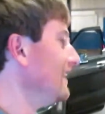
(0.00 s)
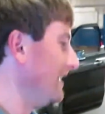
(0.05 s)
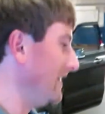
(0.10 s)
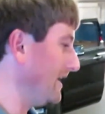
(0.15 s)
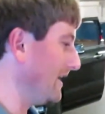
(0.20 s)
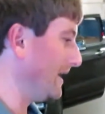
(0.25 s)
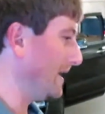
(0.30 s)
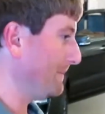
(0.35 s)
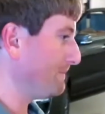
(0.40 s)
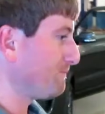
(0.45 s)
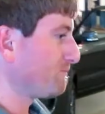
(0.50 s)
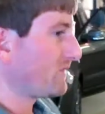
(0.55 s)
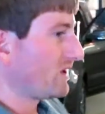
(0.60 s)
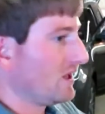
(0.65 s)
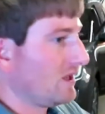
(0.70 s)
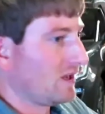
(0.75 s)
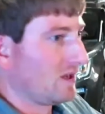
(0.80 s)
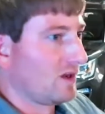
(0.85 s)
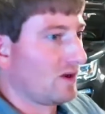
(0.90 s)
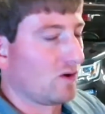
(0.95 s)

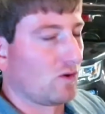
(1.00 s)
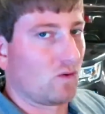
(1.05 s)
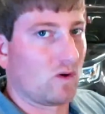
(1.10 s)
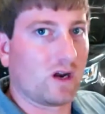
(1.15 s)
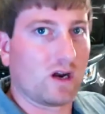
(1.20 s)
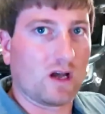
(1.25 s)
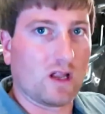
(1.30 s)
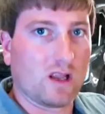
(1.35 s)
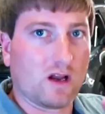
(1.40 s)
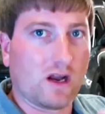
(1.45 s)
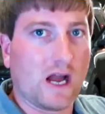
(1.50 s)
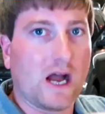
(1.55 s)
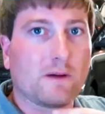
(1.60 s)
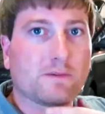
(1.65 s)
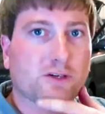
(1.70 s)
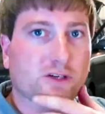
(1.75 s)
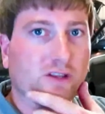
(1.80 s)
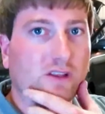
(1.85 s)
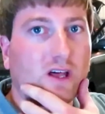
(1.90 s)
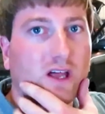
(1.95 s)
One other
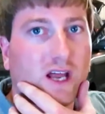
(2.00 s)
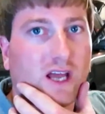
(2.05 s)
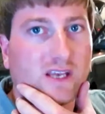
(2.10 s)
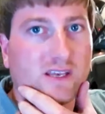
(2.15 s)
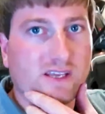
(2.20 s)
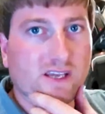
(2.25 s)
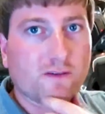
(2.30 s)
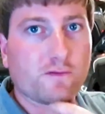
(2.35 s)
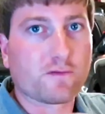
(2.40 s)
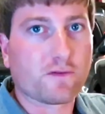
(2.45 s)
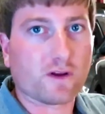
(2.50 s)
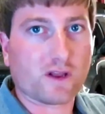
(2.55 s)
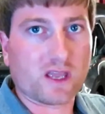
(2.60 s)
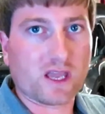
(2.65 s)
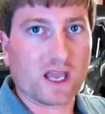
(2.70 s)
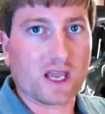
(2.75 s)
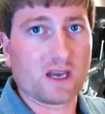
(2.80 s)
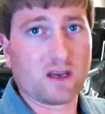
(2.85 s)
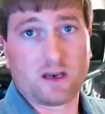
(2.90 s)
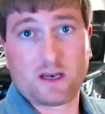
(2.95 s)
option that I did
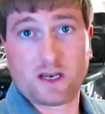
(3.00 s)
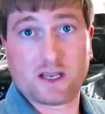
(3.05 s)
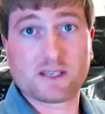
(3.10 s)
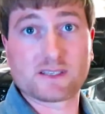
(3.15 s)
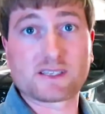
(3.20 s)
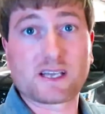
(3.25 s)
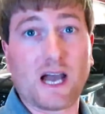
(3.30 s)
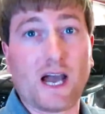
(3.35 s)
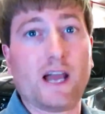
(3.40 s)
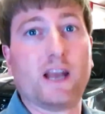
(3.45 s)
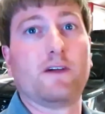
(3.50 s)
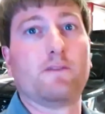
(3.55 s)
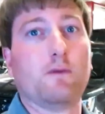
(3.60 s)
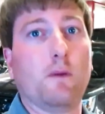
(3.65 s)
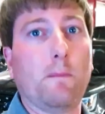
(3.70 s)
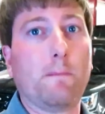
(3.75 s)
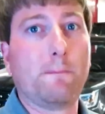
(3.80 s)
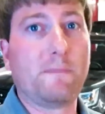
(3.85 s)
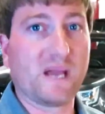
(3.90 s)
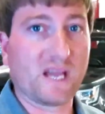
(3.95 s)
forget, and it is kind of
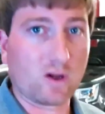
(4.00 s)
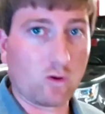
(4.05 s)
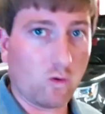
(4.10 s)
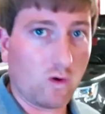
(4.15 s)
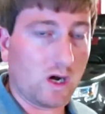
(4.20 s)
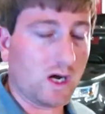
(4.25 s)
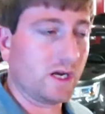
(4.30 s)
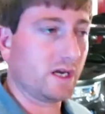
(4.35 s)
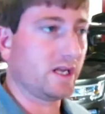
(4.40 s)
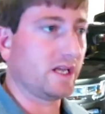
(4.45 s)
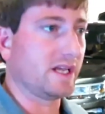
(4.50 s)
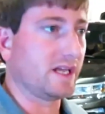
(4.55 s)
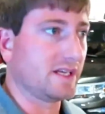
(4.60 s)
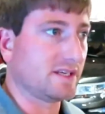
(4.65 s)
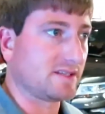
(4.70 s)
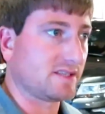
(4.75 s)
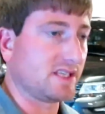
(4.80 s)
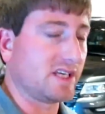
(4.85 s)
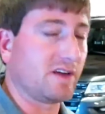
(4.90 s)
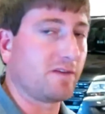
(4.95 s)
a big one,
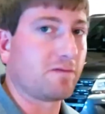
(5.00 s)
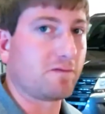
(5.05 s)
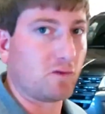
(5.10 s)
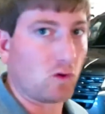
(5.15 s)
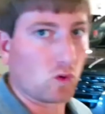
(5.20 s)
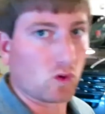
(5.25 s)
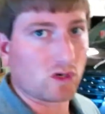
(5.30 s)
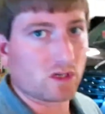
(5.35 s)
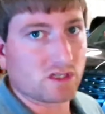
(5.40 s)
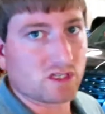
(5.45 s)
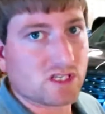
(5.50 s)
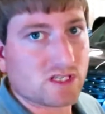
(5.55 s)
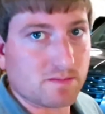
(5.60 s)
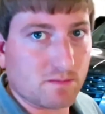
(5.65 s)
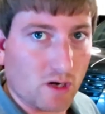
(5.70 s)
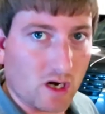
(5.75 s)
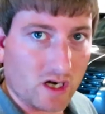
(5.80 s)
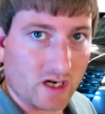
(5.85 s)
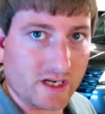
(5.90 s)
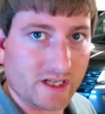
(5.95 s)
is the Ford
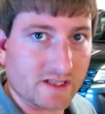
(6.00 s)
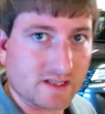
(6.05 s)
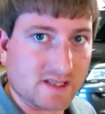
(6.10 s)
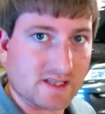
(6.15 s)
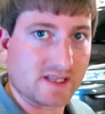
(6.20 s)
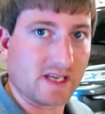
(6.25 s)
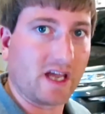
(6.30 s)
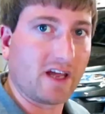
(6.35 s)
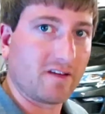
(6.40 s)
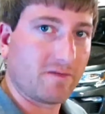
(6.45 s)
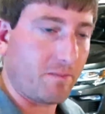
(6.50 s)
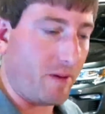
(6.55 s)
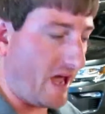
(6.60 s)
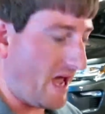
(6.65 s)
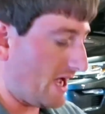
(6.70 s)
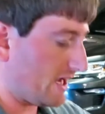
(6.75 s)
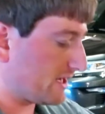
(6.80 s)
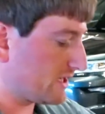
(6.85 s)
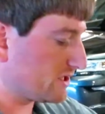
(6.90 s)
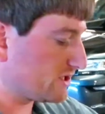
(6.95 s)
Smart and Safe
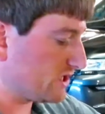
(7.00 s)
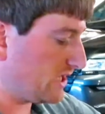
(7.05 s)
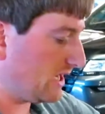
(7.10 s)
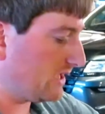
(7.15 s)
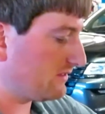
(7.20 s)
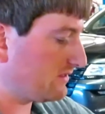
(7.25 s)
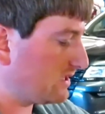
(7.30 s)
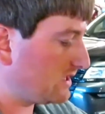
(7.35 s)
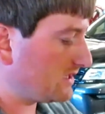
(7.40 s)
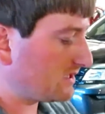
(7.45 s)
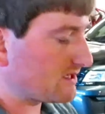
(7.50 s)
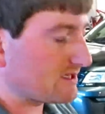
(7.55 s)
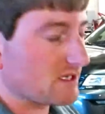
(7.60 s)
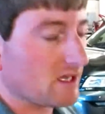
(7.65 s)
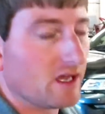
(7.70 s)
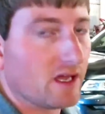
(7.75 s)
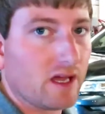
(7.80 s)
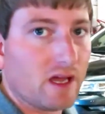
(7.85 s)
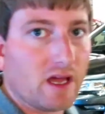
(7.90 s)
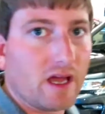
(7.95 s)
package on these.
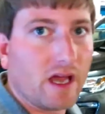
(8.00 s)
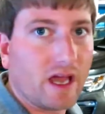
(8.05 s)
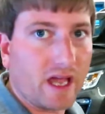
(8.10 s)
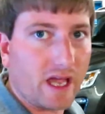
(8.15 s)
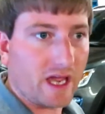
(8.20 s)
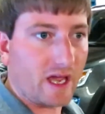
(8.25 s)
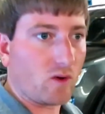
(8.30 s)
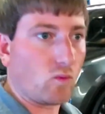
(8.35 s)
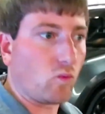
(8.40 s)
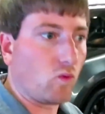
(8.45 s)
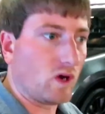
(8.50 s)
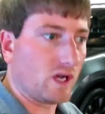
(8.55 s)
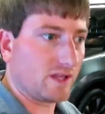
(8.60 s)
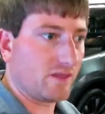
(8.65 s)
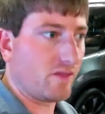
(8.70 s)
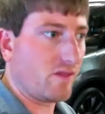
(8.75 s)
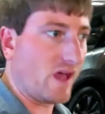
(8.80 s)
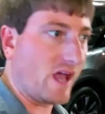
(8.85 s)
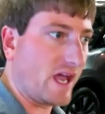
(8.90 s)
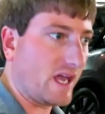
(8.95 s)
And
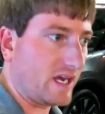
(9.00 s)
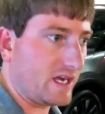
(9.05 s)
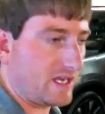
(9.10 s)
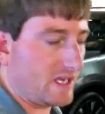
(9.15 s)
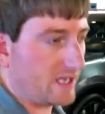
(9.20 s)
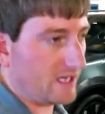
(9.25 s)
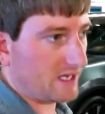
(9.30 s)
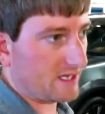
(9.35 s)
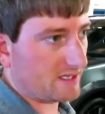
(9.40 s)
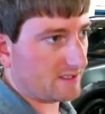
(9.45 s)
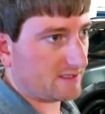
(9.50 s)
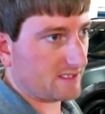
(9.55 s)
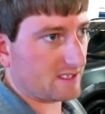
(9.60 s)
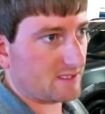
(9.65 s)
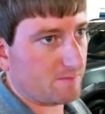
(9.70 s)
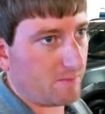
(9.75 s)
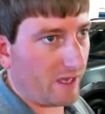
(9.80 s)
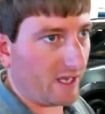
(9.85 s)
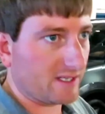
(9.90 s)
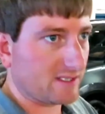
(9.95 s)
what that
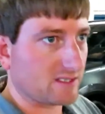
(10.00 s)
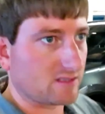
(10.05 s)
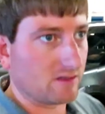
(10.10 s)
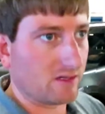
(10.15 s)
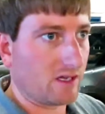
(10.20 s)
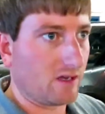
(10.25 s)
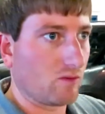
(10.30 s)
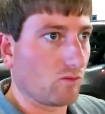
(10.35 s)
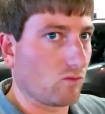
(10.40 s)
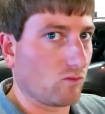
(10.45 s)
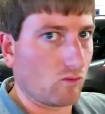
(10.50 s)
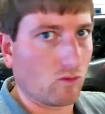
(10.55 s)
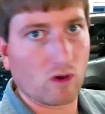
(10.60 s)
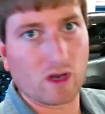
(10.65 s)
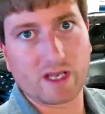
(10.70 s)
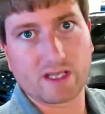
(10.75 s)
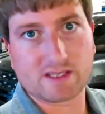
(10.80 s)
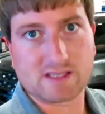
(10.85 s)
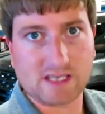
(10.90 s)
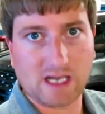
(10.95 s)
is basically
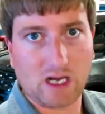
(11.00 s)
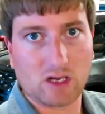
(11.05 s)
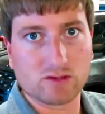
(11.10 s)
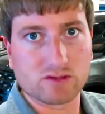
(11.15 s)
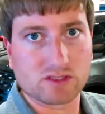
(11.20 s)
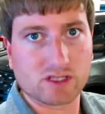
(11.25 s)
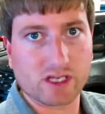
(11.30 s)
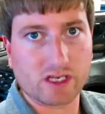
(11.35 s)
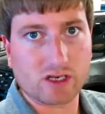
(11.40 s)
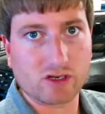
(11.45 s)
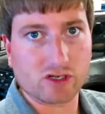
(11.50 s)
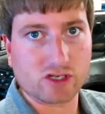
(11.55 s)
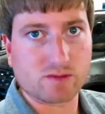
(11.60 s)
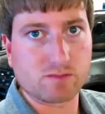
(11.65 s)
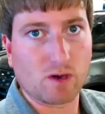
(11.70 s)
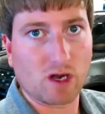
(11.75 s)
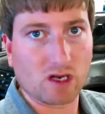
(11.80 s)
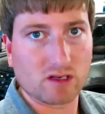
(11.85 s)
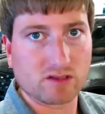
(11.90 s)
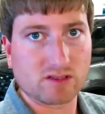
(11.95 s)
what it sounds like, you're
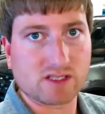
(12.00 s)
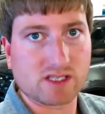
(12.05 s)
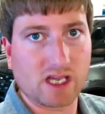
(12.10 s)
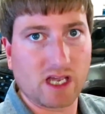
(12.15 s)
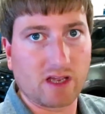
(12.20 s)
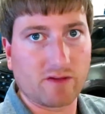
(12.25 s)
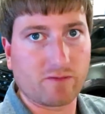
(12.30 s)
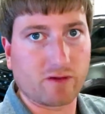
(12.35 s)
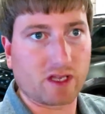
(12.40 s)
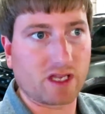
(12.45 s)
smart and safe.